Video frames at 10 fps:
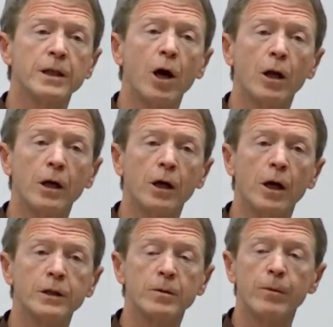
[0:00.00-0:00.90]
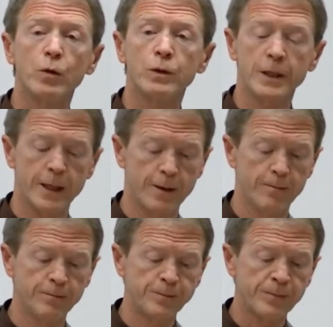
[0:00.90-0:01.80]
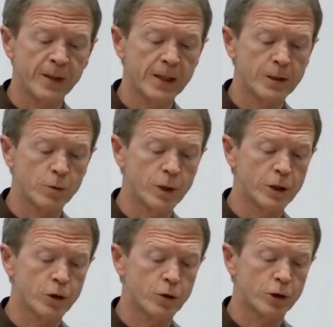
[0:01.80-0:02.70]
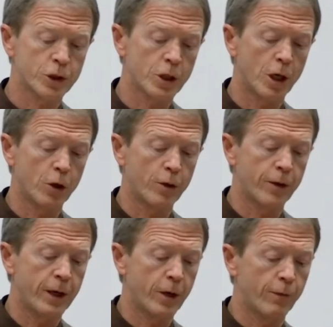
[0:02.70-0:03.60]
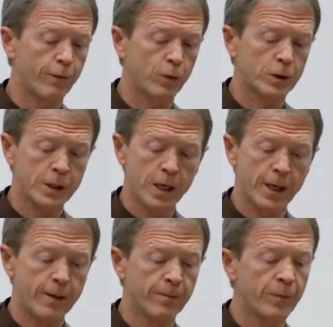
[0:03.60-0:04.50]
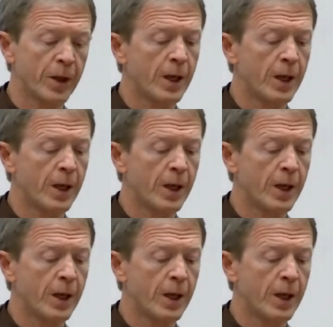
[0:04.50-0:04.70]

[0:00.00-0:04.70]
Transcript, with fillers: Holocaust Museum. He's a research scholar there full time,